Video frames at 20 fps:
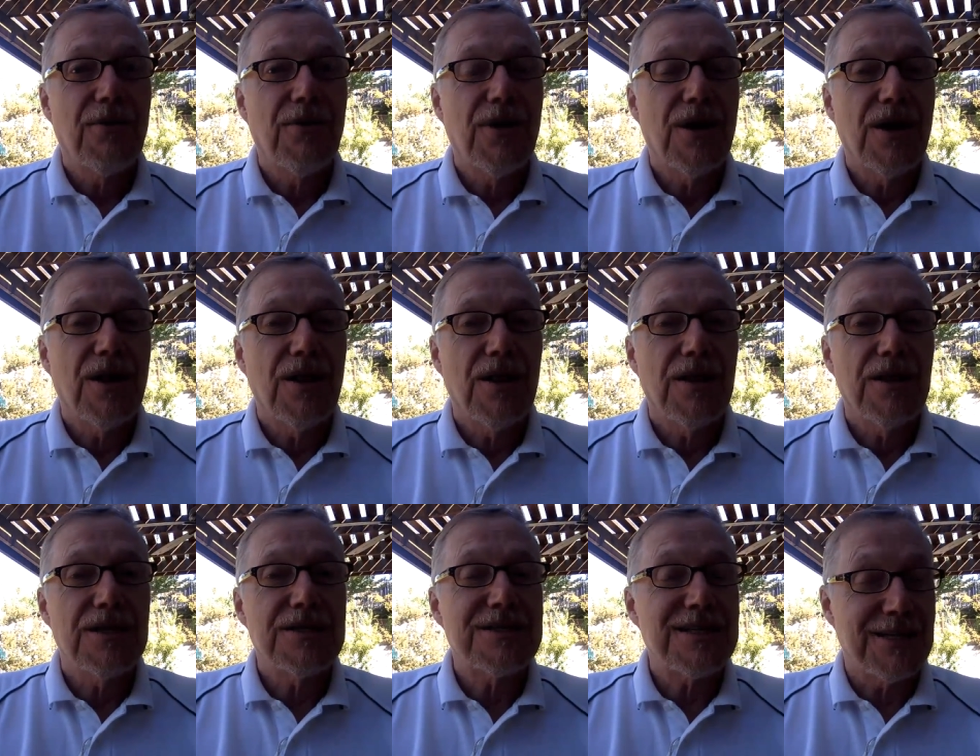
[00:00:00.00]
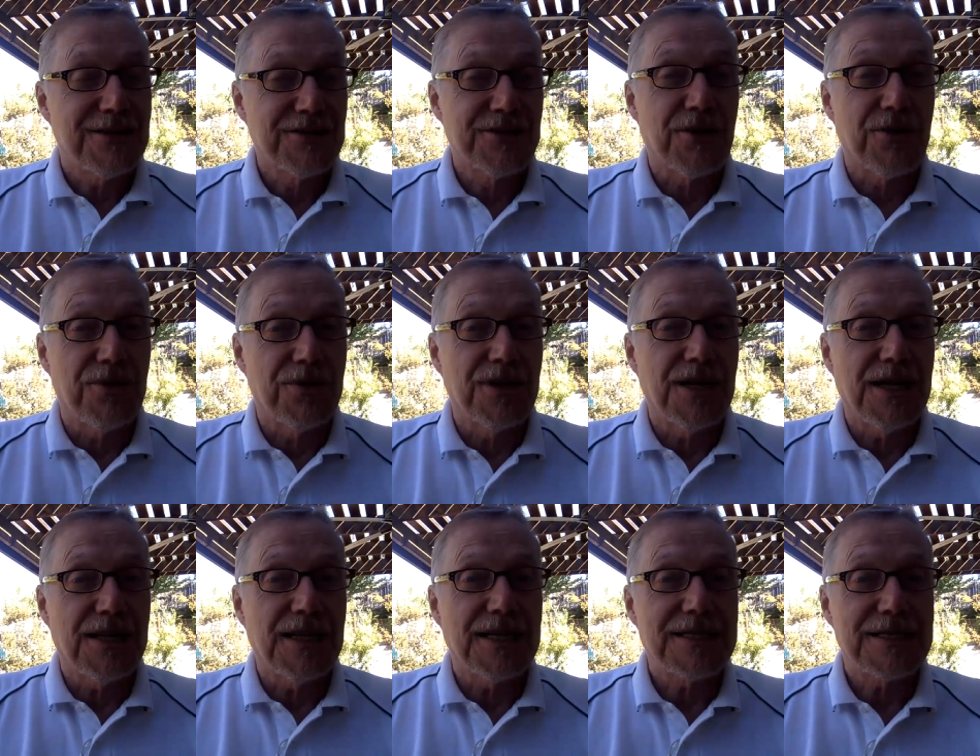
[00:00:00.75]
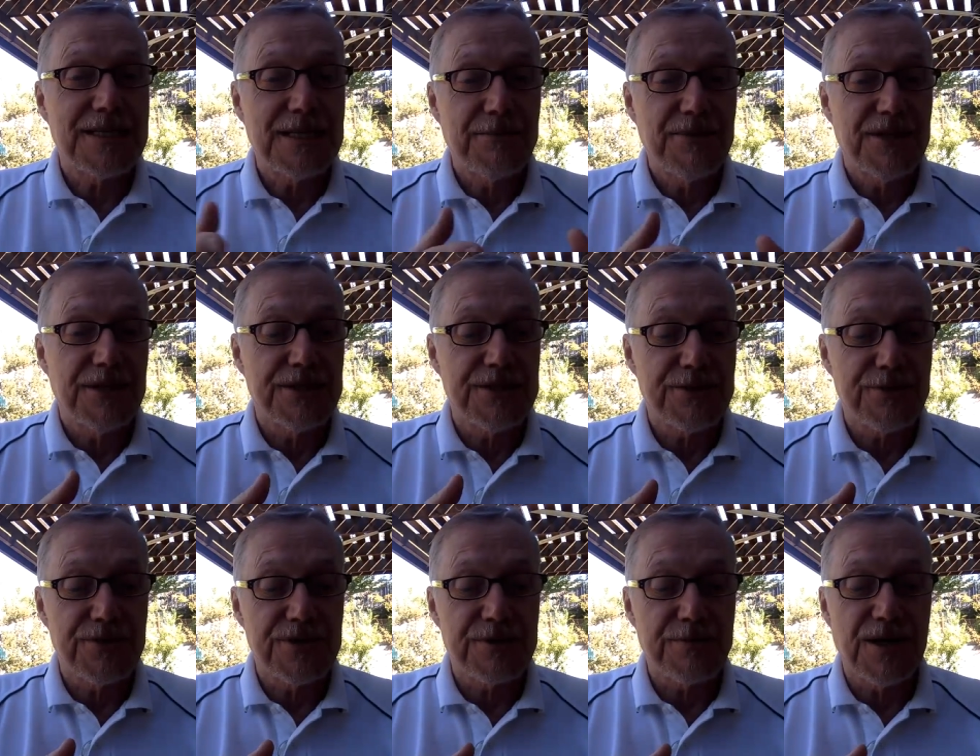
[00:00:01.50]
well, it sounds a whole lot like
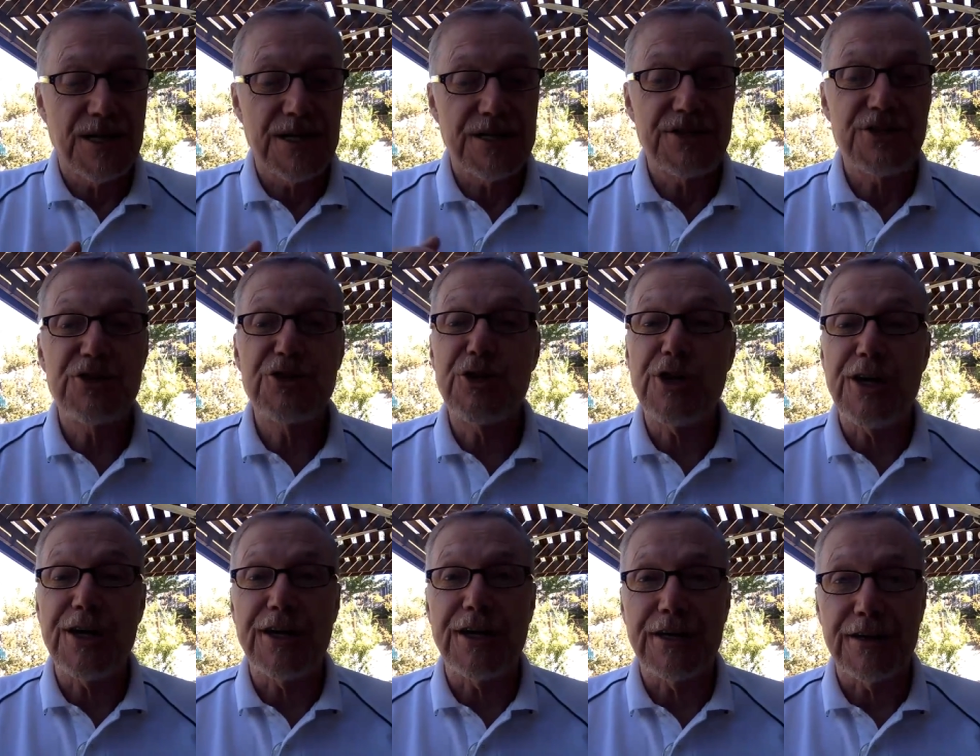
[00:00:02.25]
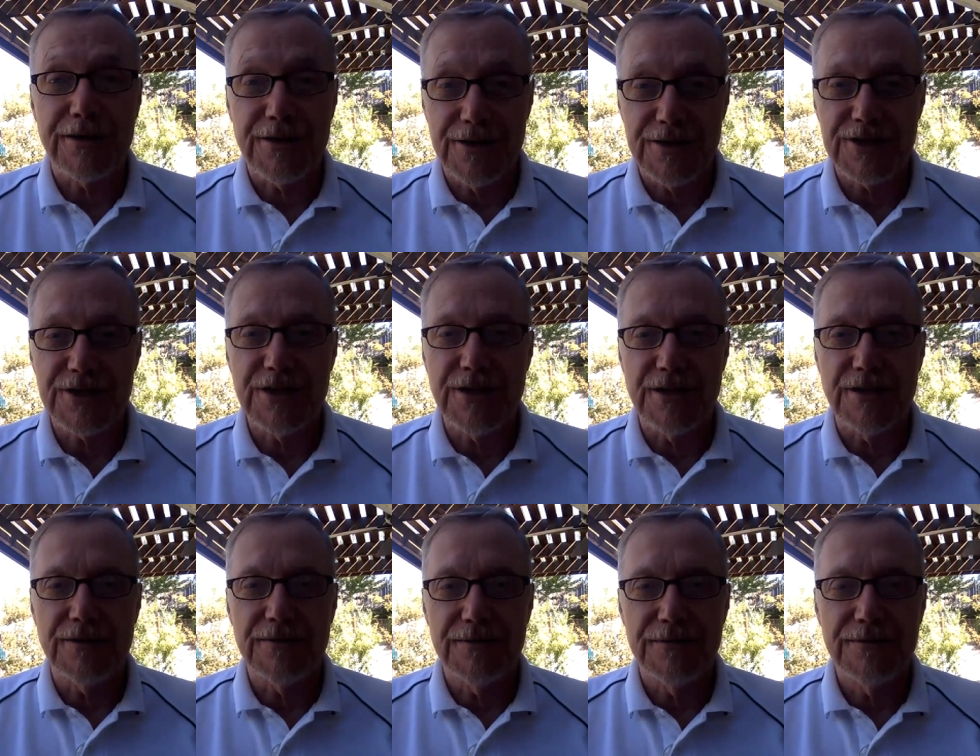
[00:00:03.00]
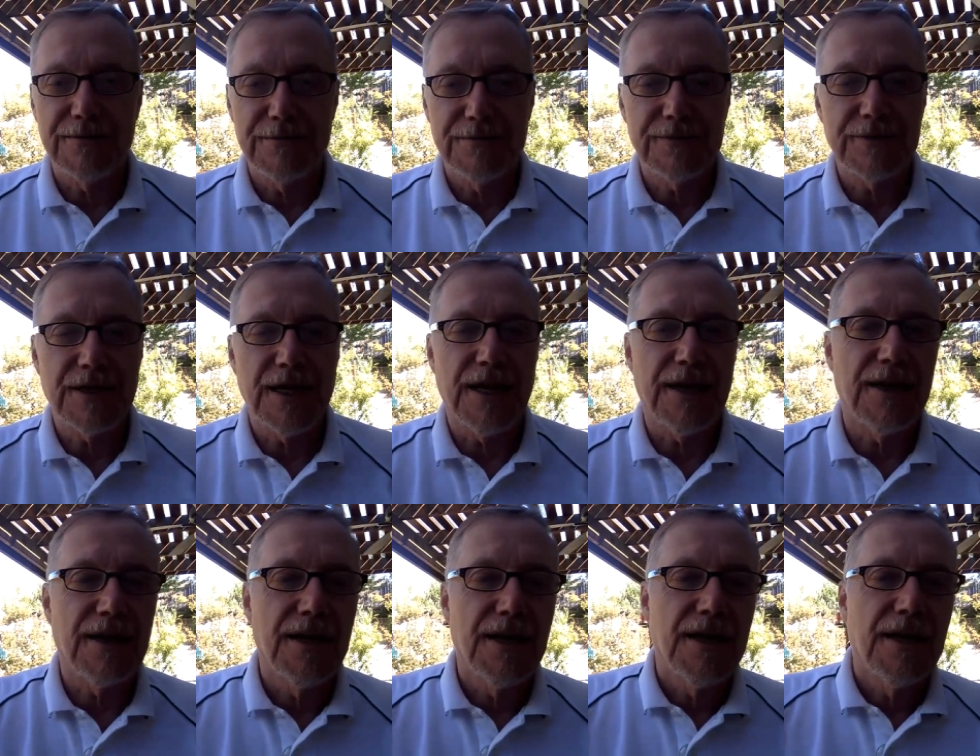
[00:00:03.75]
stimulus response chaining, doesn't it?
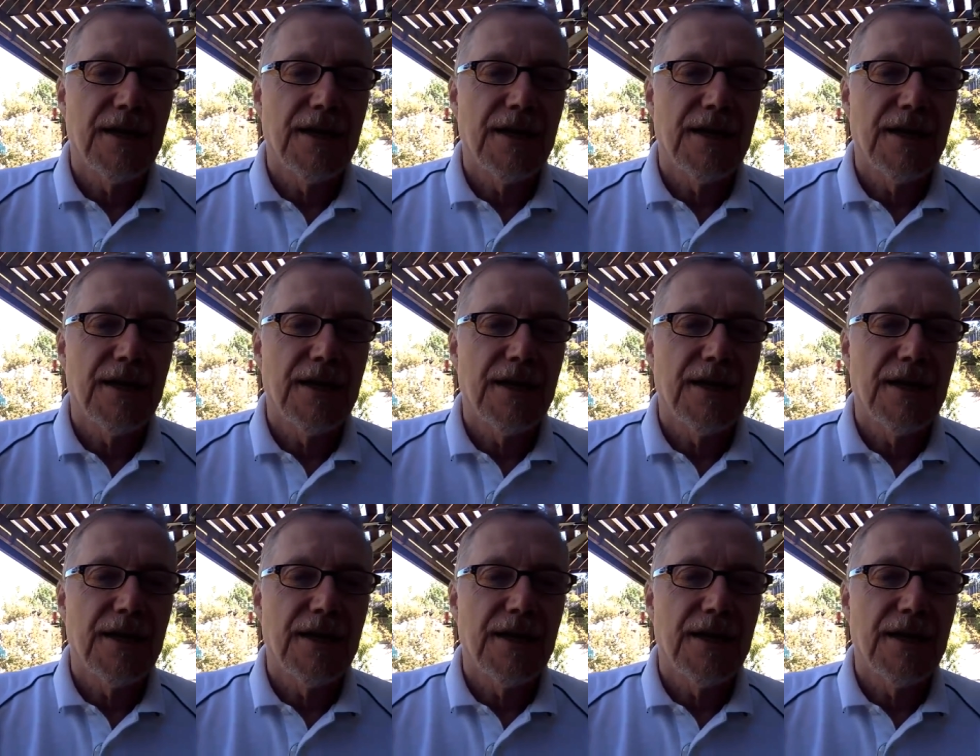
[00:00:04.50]
Okay.